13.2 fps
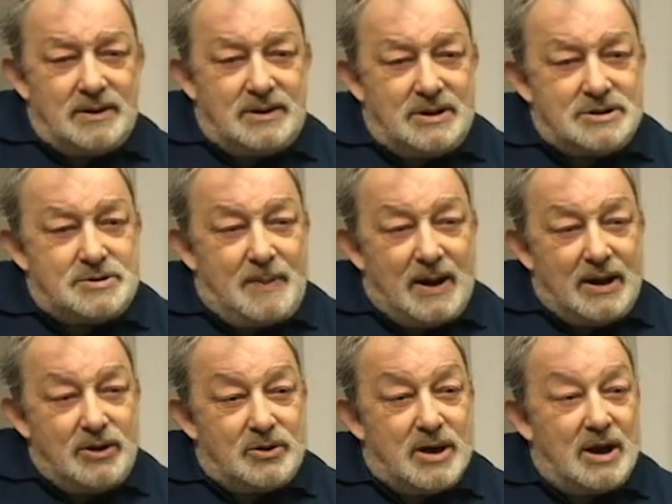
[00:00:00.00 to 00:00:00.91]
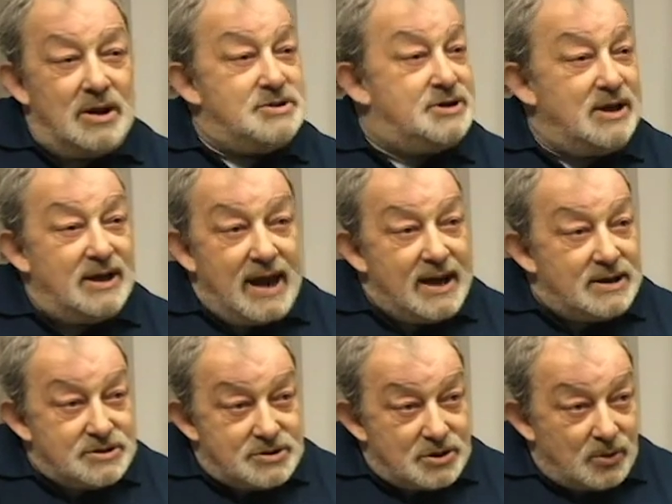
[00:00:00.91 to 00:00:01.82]
despair. You can't see an
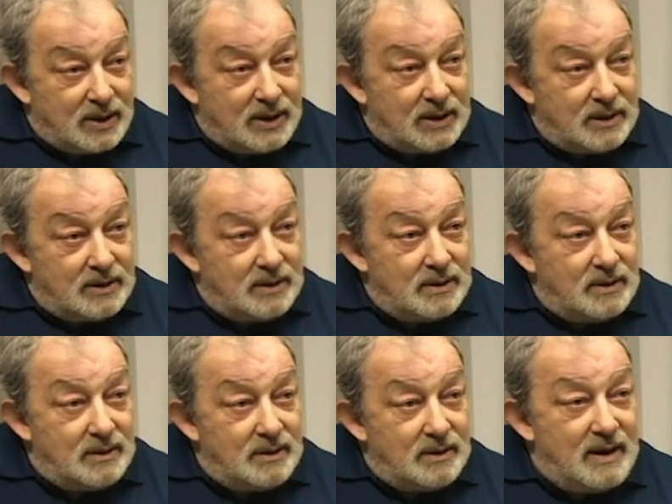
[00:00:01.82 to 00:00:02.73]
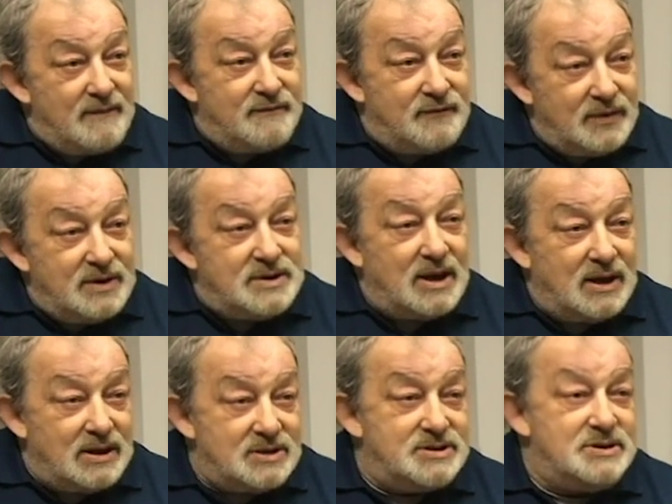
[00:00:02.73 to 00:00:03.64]
end to it. Every
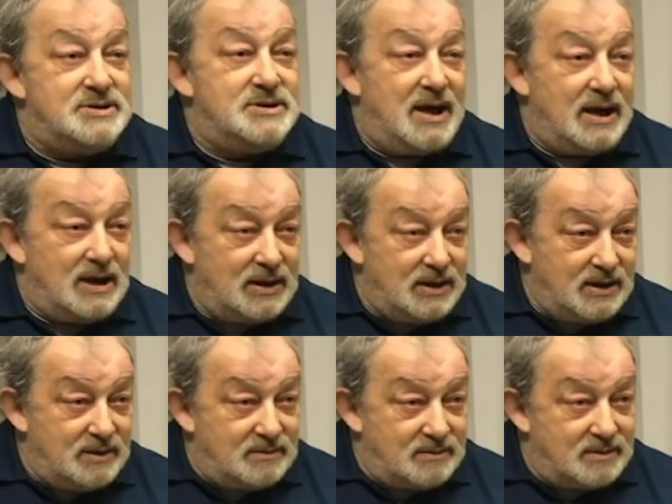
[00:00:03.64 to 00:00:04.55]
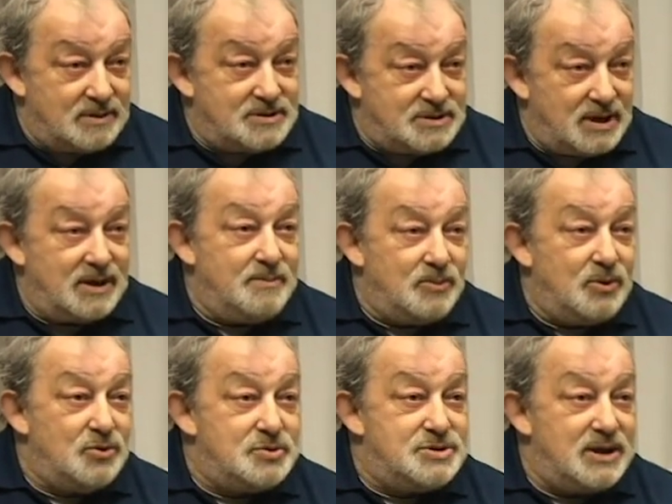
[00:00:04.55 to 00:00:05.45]
day is exactly the same
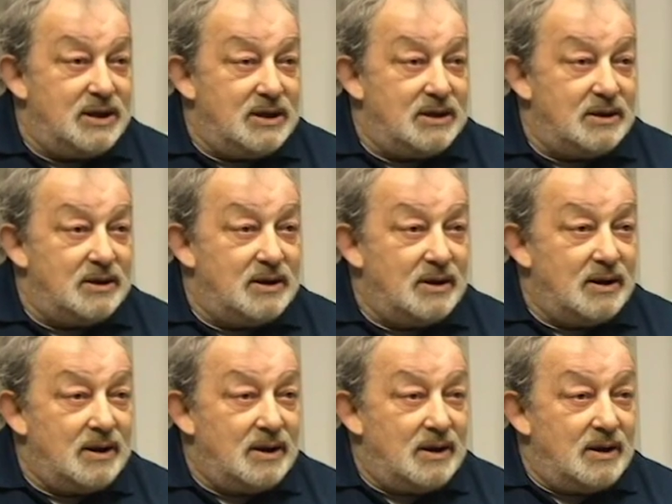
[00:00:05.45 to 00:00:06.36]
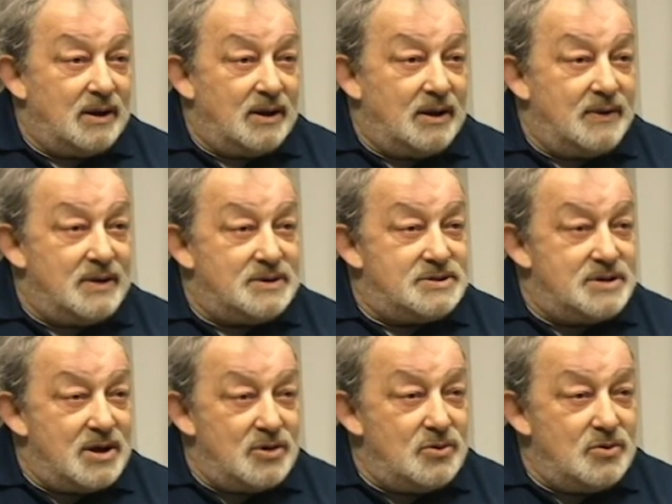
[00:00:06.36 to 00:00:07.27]
routine, and there's
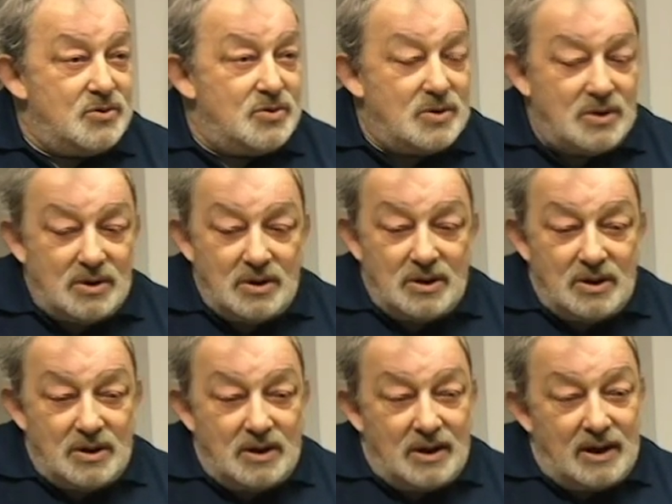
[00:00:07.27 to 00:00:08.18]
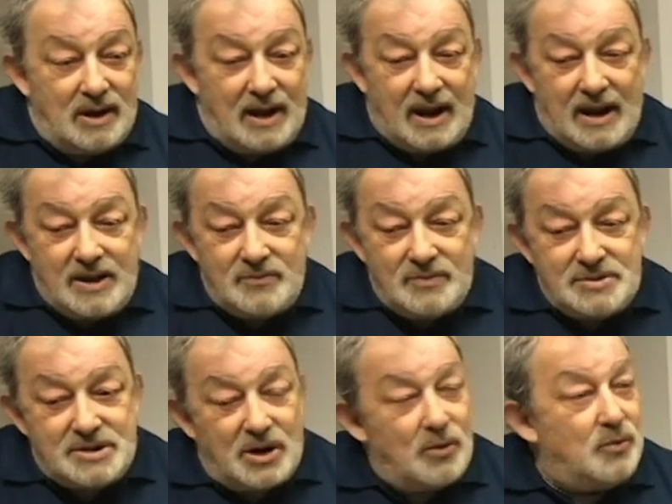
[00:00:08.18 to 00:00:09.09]
no end
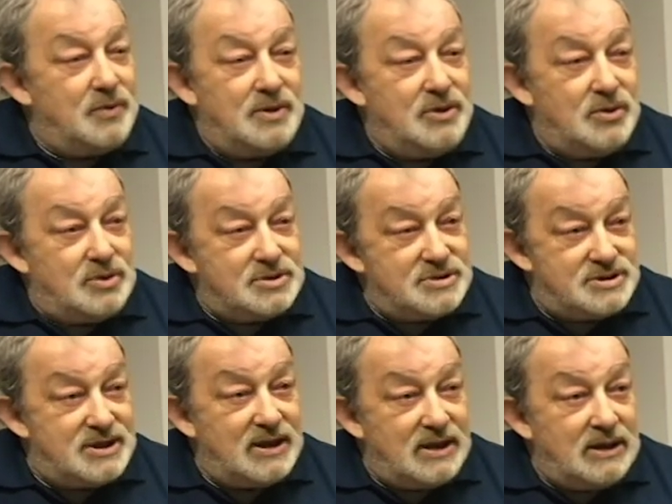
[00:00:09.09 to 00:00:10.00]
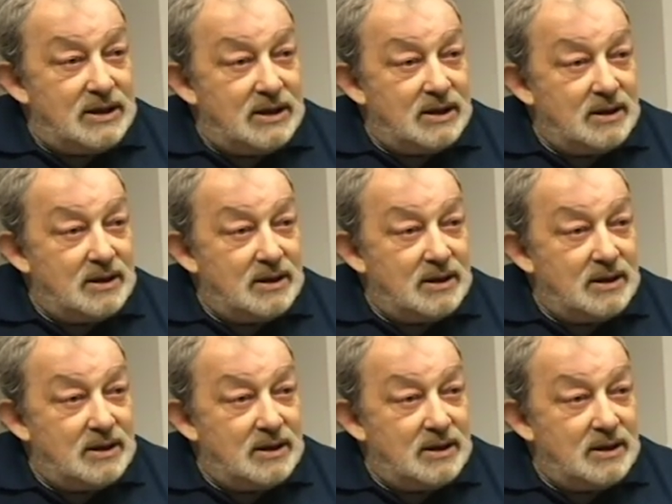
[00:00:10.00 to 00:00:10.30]
result that you can see.